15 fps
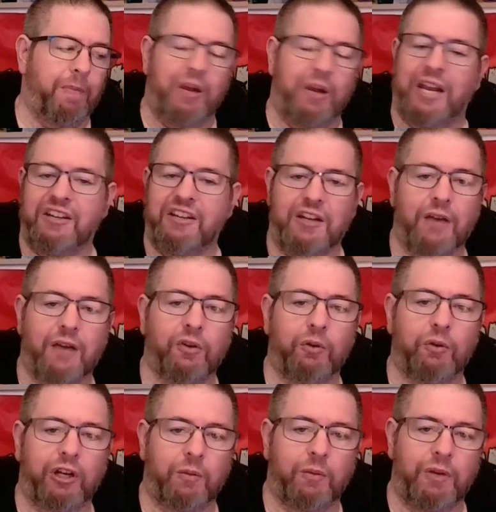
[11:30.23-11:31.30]
But I never
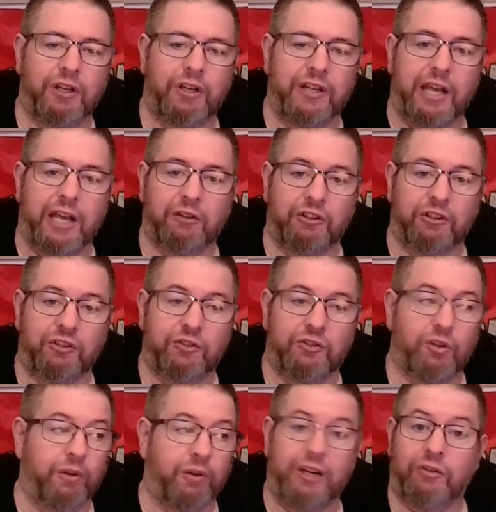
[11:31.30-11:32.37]
recommend handling
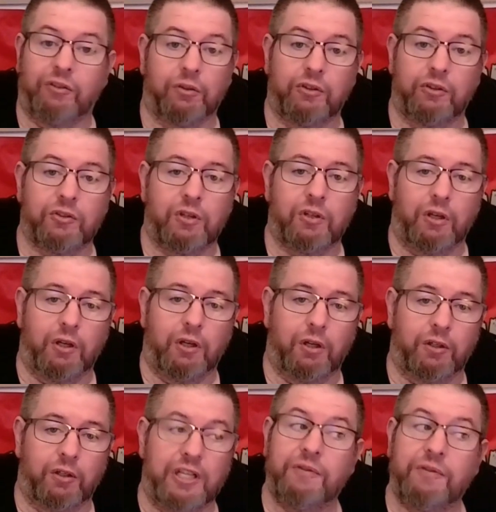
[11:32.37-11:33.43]
tarantulas,
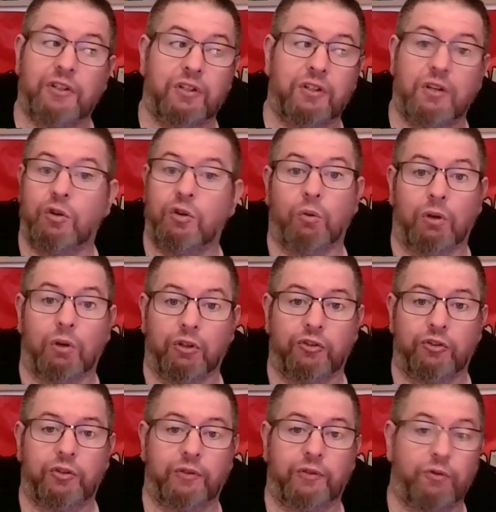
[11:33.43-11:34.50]
even New
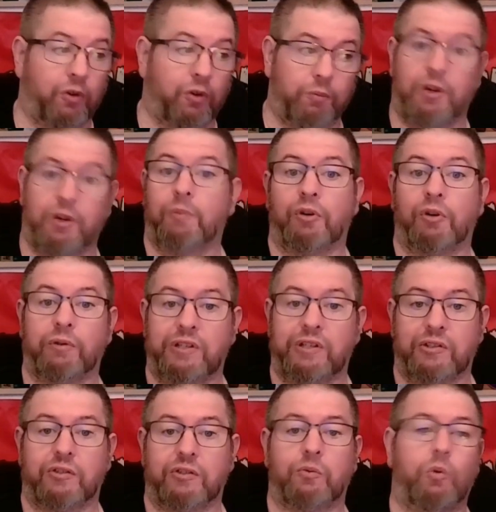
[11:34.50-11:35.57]
Worlds, for a number of
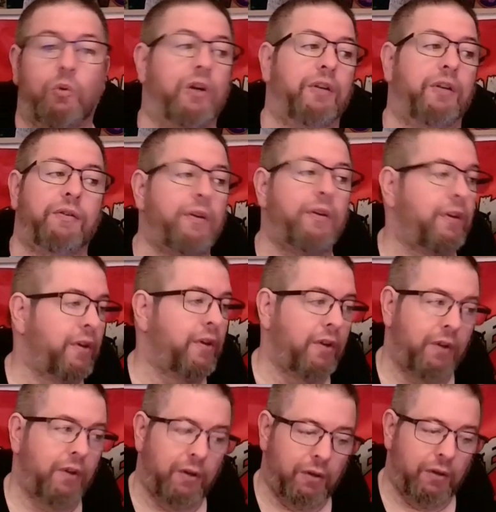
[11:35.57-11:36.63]
reasons. One,
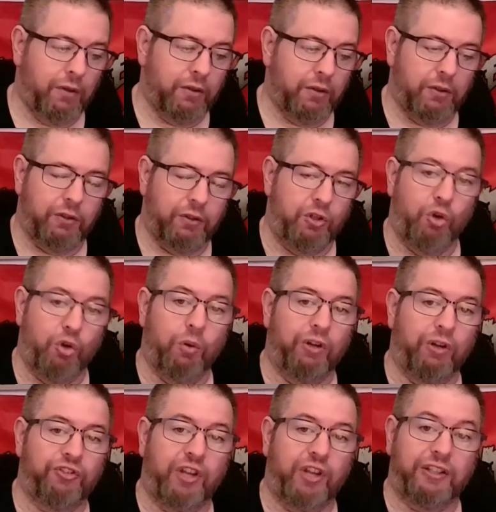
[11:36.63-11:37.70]
New
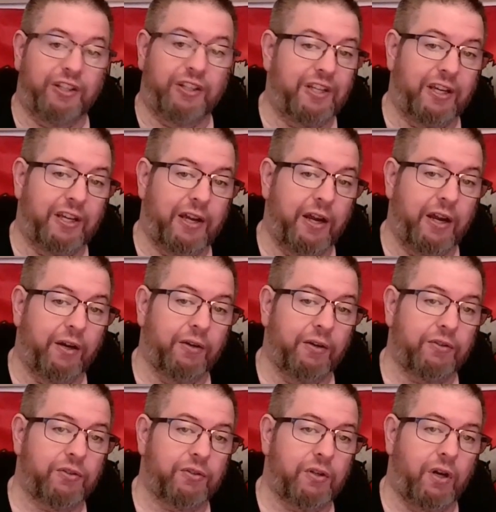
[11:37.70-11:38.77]
Worlds like to kick
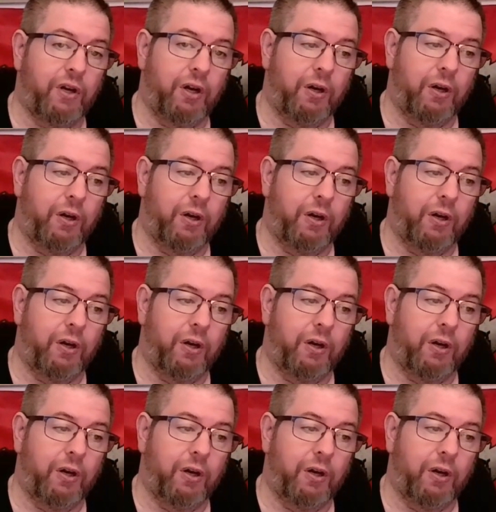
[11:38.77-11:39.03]
hairs.